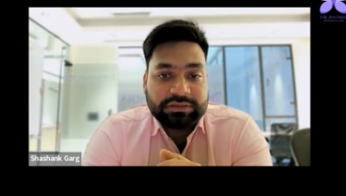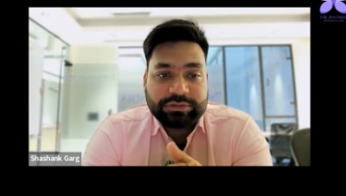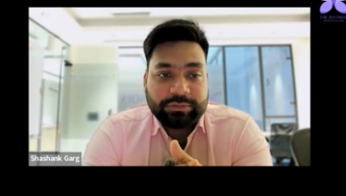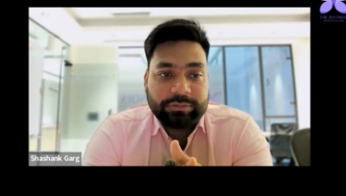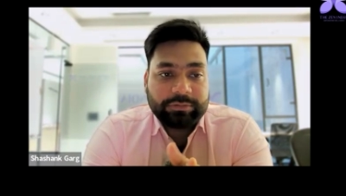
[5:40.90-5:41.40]

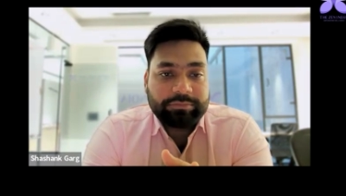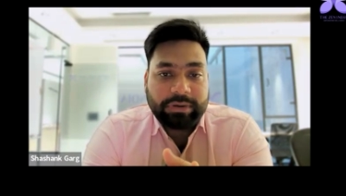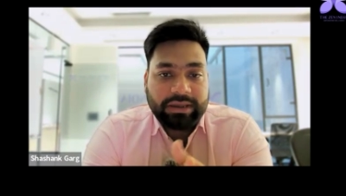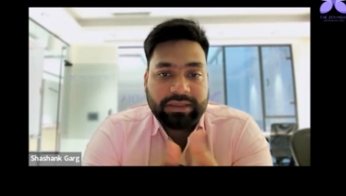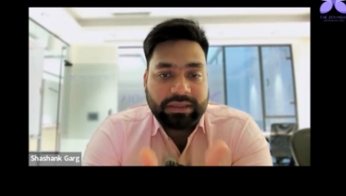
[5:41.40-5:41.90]
So
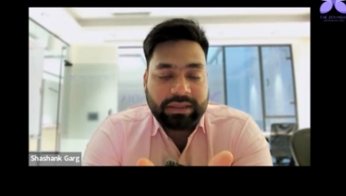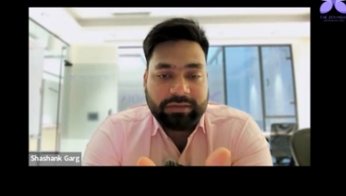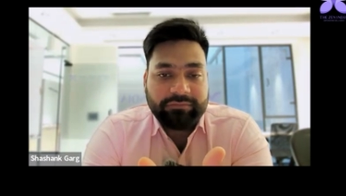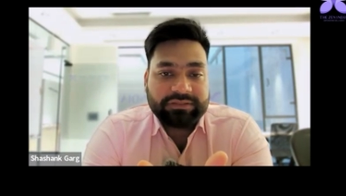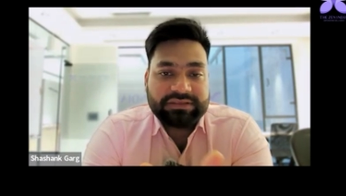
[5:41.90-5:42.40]
by
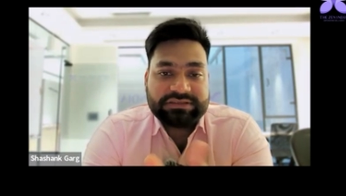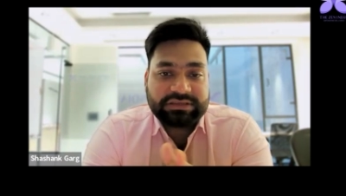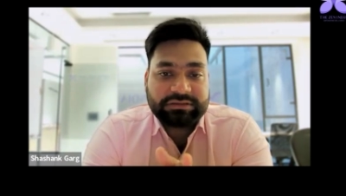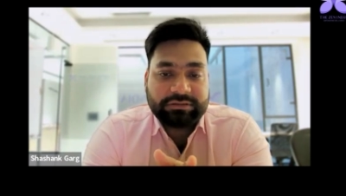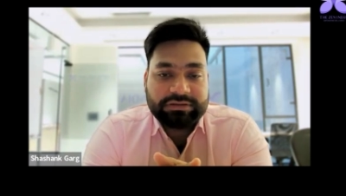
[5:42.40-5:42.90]
having these
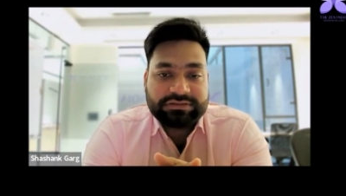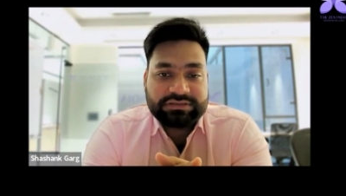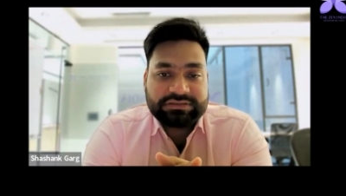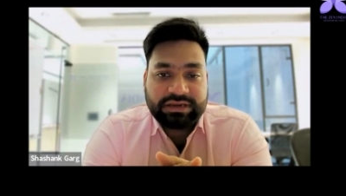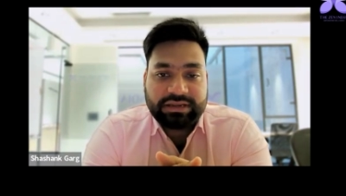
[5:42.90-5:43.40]

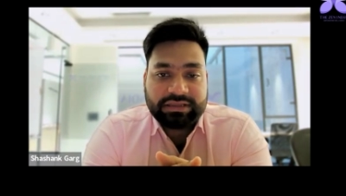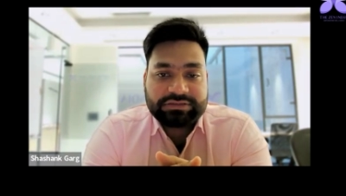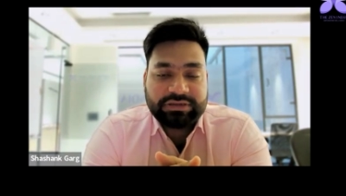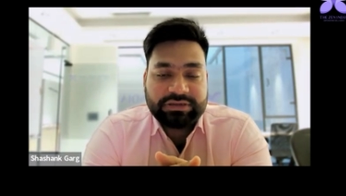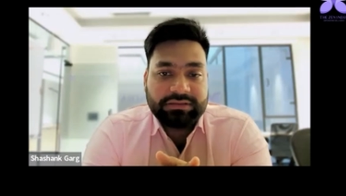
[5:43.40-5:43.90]
technologies that
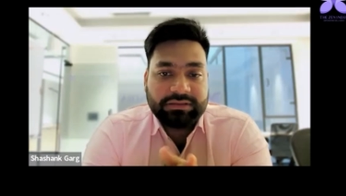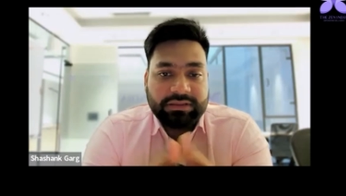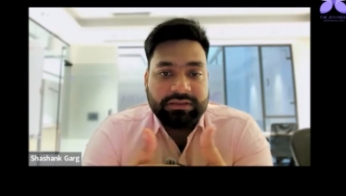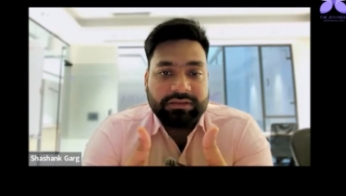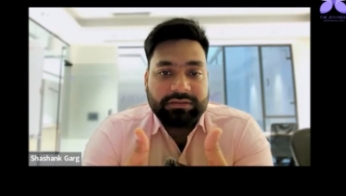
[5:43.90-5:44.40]
actually
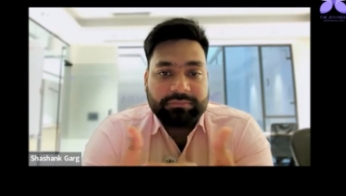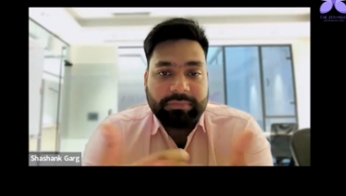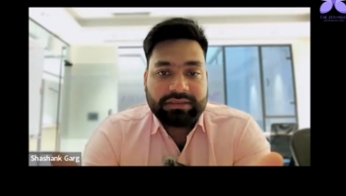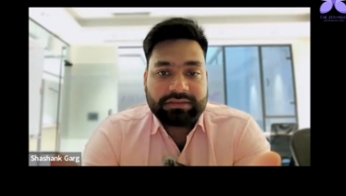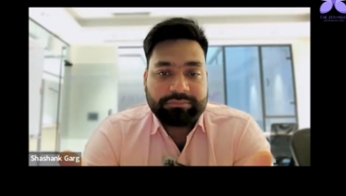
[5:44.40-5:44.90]

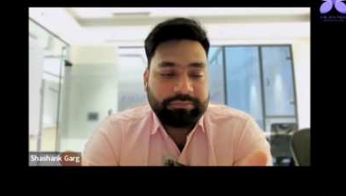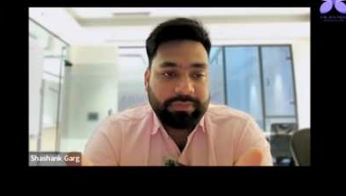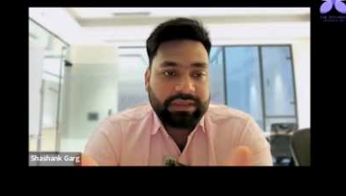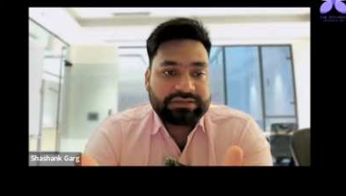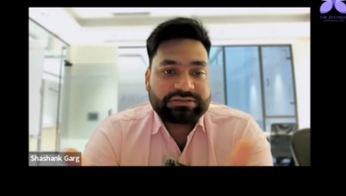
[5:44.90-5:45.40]

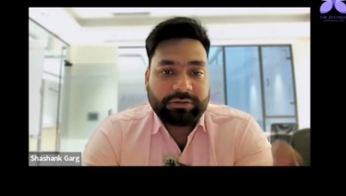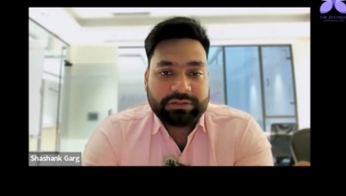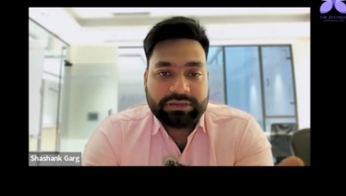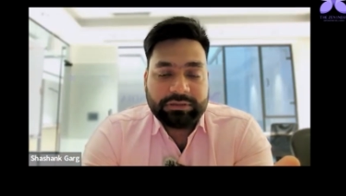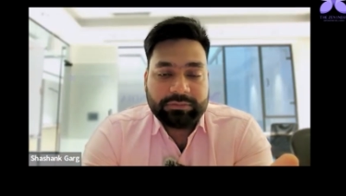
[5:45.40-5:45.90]
makes
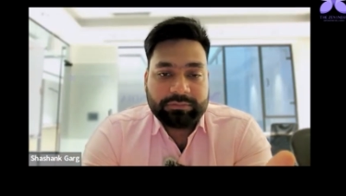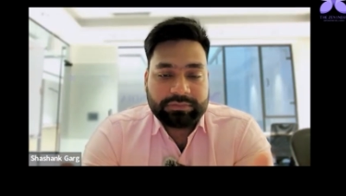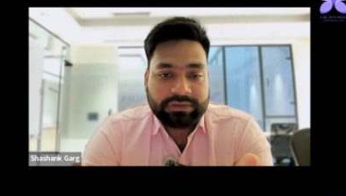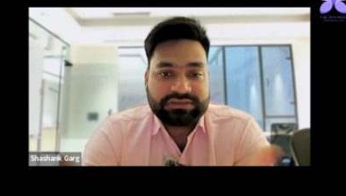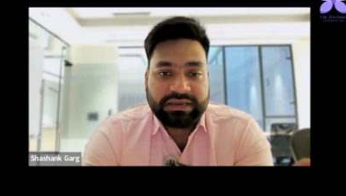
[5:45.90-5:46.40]
all the
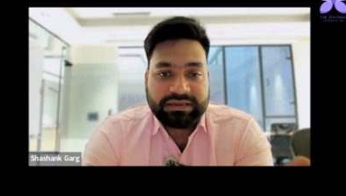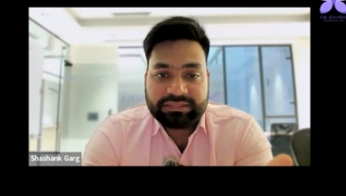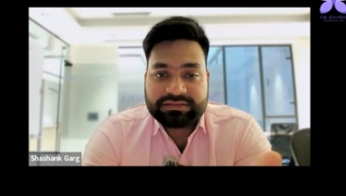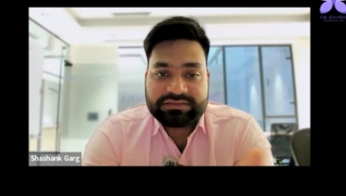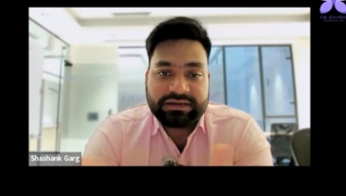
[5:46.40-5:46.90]
new
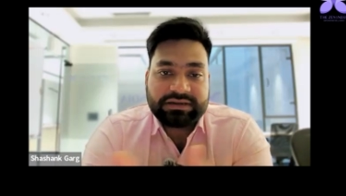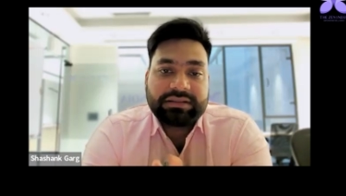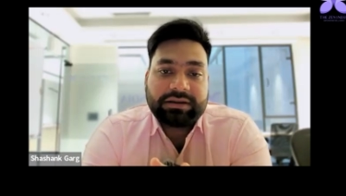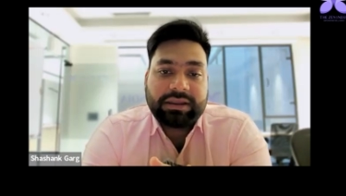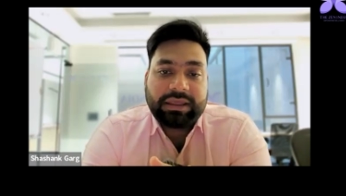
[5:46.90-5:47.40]
exciting things that
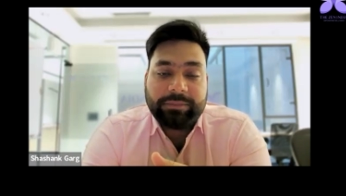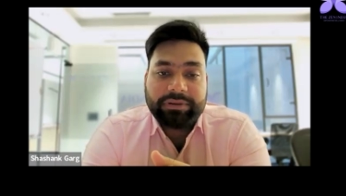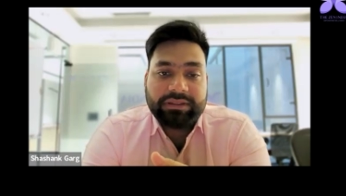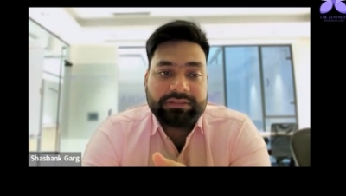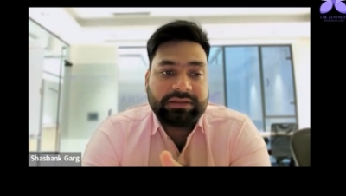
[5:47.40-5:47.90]
are
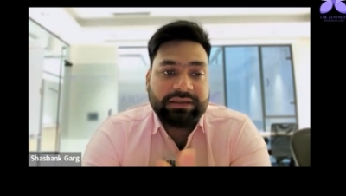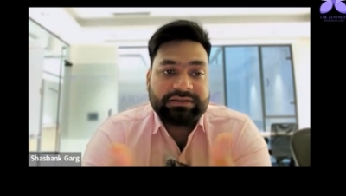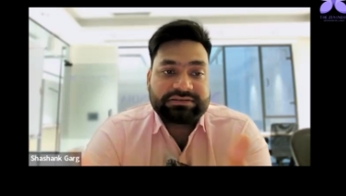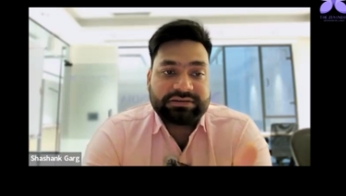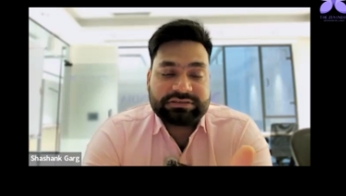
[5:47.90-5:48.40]
happening, the
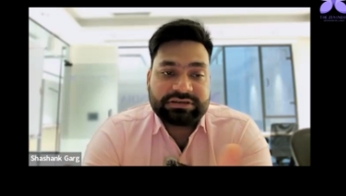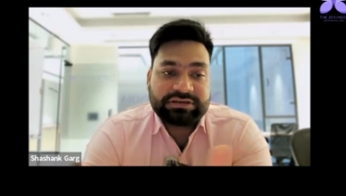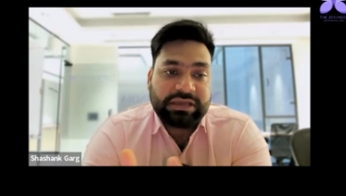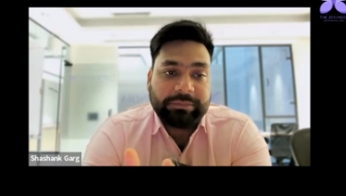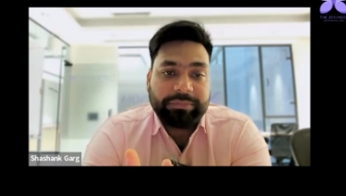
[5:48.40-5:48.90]
latest
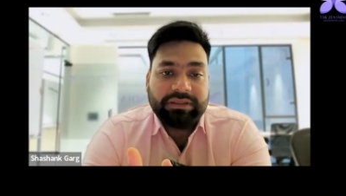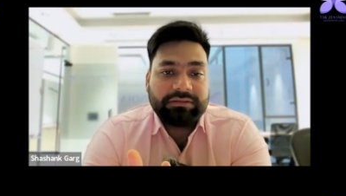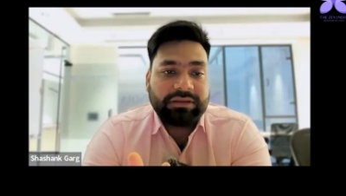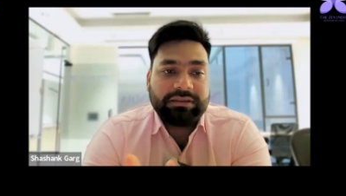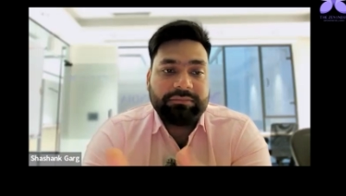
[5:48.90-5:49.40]
research
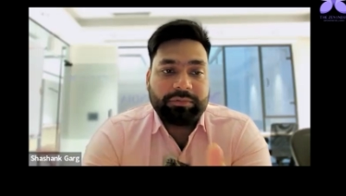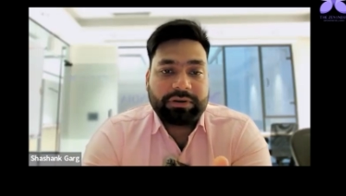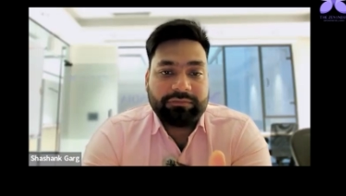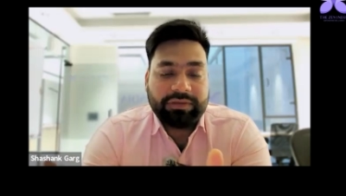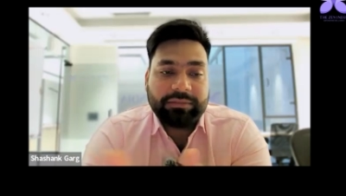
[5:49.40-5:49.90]
happening, really
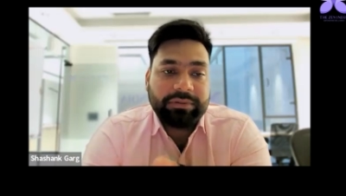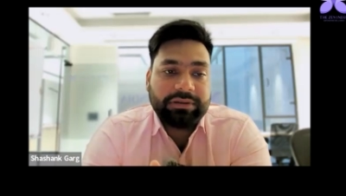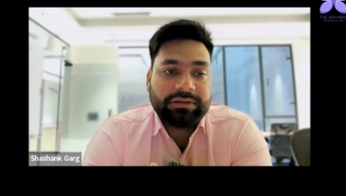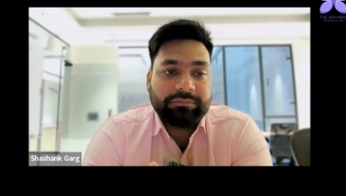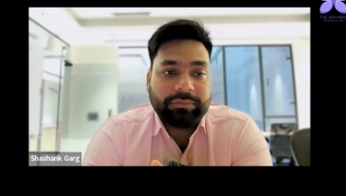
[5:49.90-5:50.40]
more
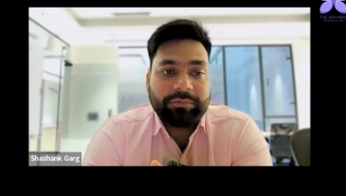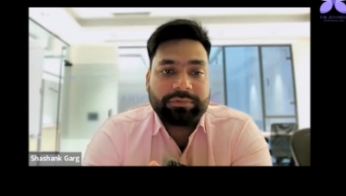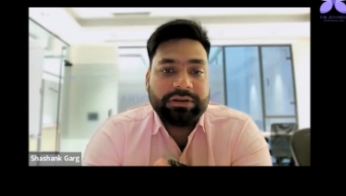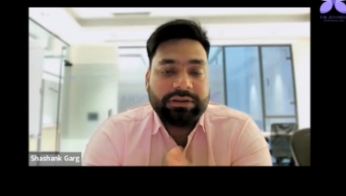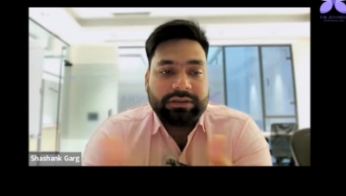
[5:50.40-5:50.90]
available,
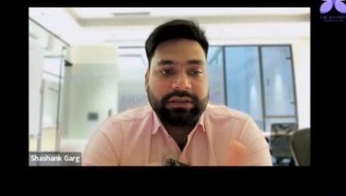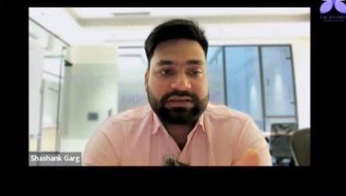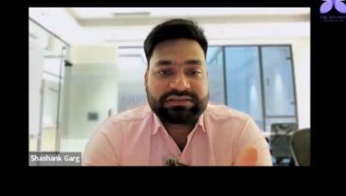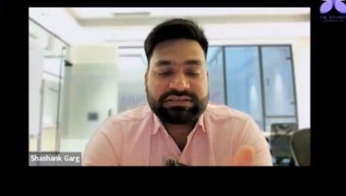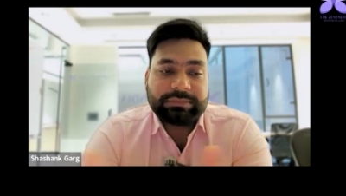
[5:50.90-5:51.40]
more
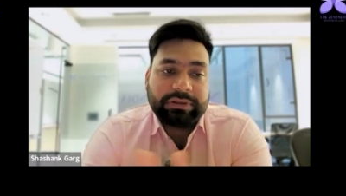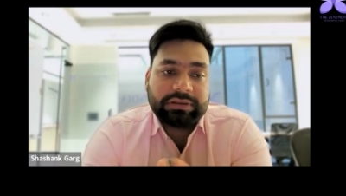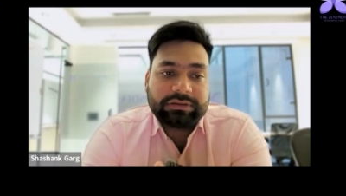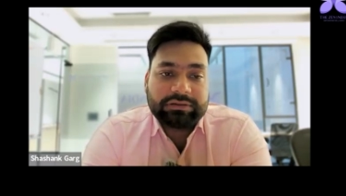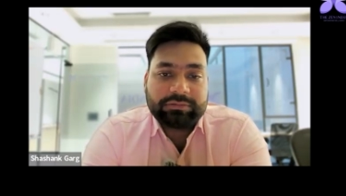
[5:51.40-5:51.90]

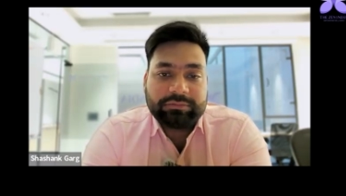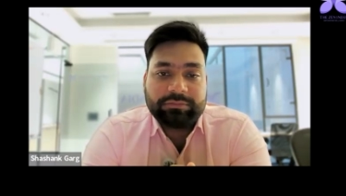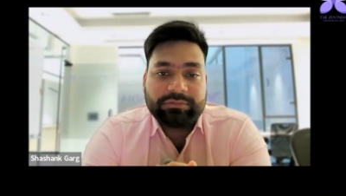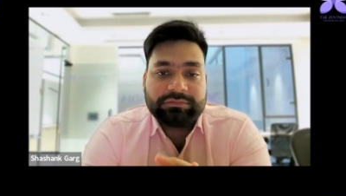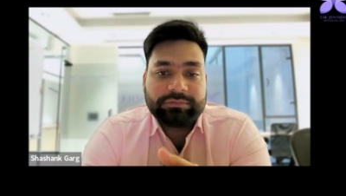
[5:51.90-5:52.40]
accessible
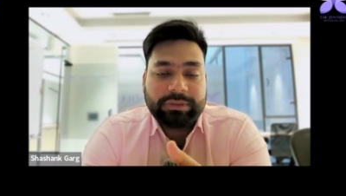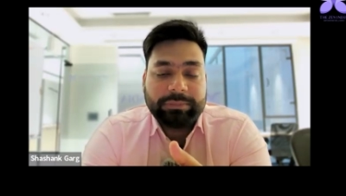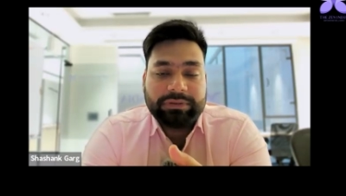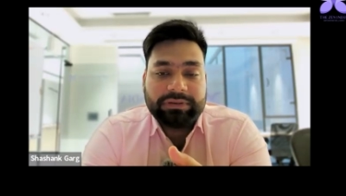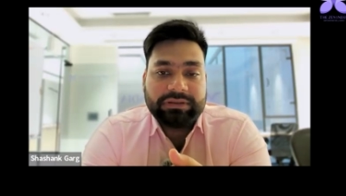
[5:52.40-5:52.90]
to
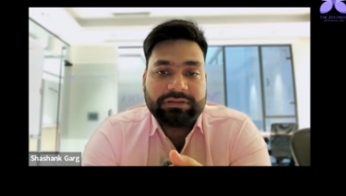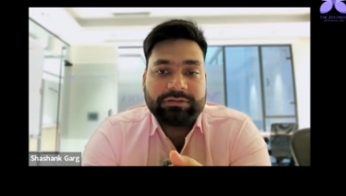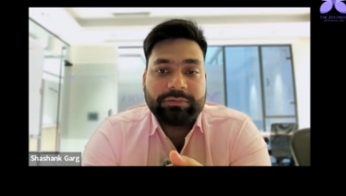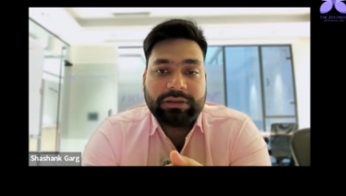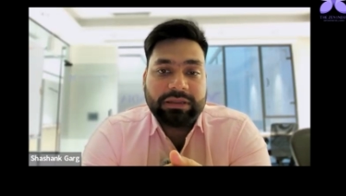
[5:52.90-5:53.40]
people in the
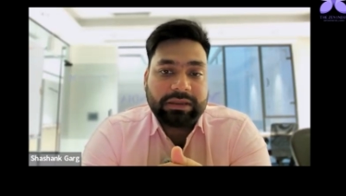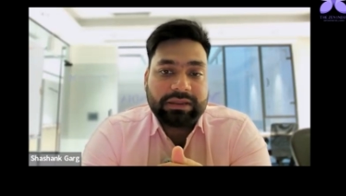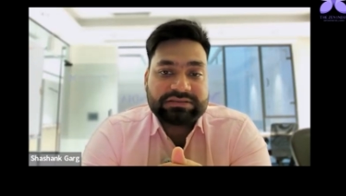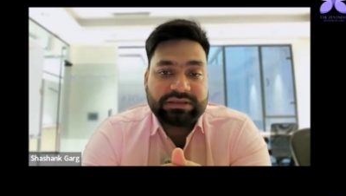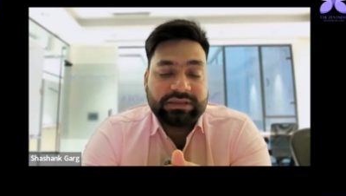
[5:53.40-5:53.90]
rural
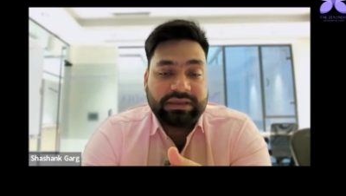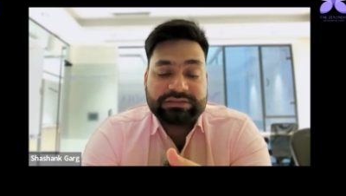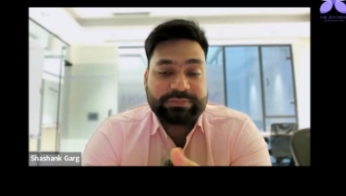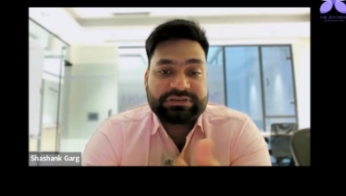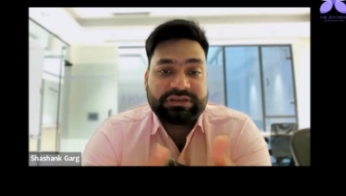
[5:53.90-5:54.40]
areas,
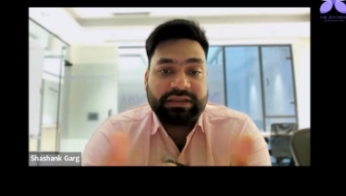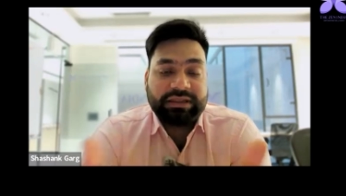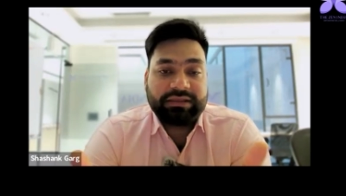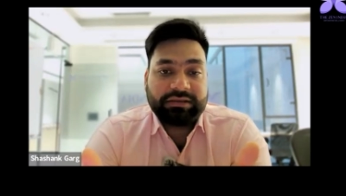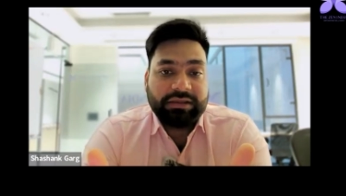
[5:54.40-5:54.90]
and especially
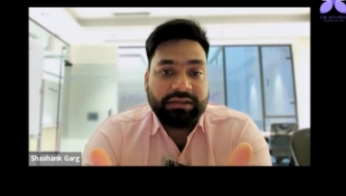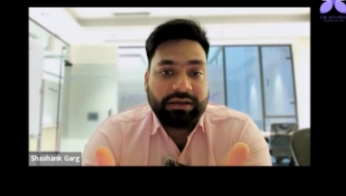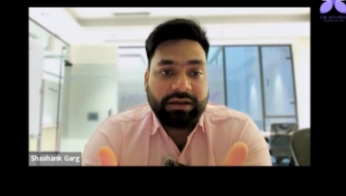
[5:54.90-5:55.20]
like